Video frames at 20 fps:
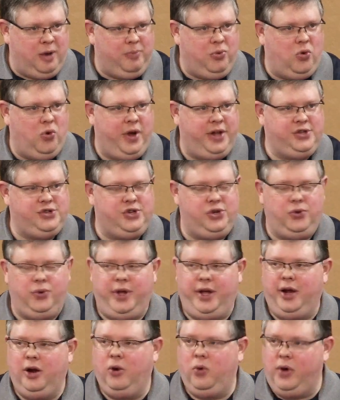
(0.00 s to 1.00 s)
points to
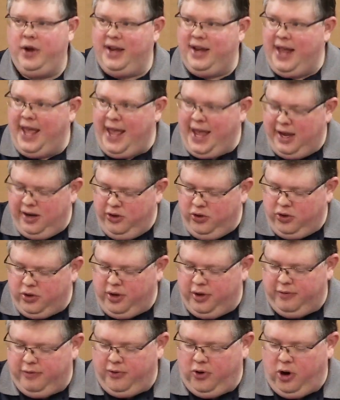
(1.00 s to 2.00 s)
here, what Daniel
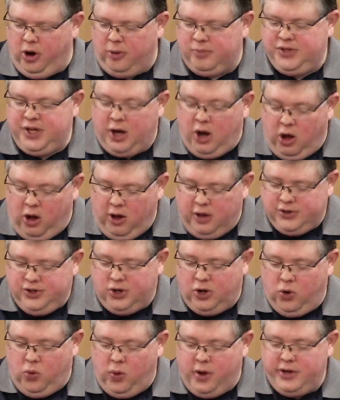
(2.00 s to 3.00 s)
confirms, and
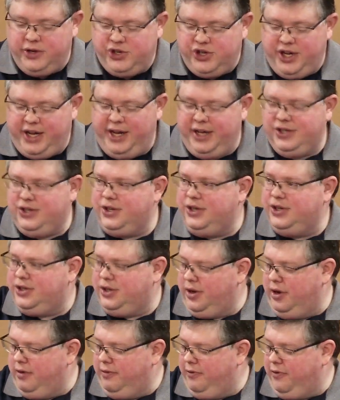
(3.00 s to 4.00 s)
also what Jesus
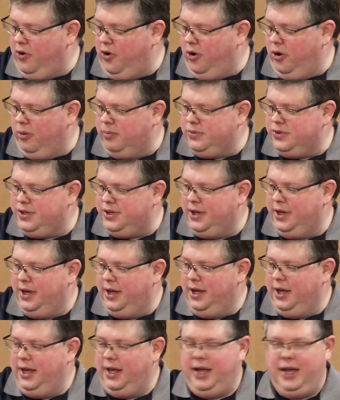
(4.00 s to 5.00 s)
confirms
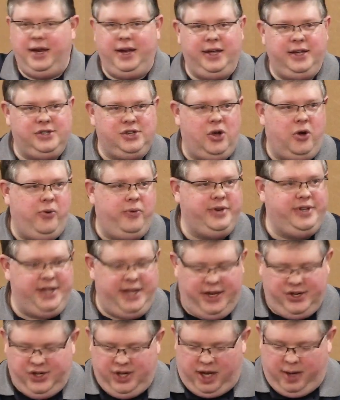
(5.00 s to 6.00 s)
in his own
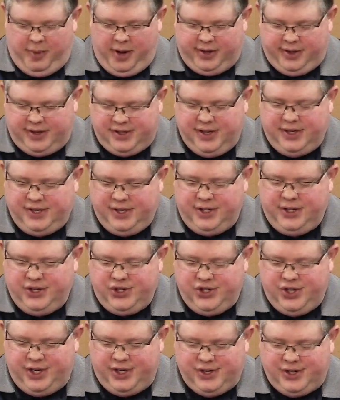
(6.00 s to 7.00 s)
teaching about this. Listen to
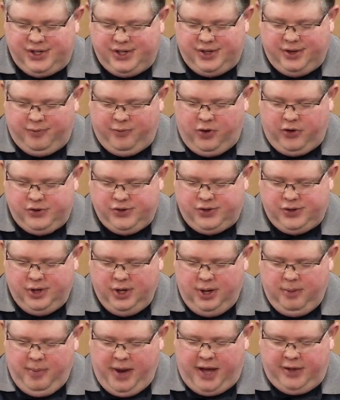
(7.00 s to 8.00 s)
Jesus in
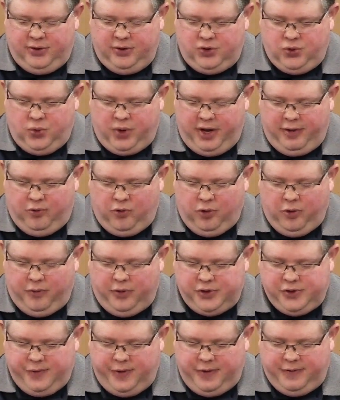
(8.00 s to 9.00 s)
Matthew 24,
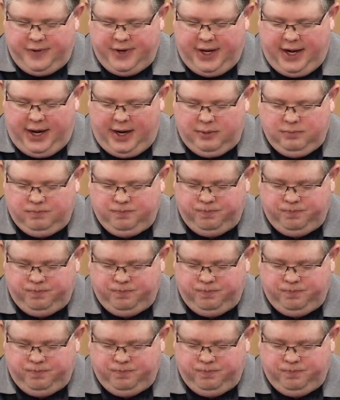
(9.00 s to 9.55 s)
verse 15.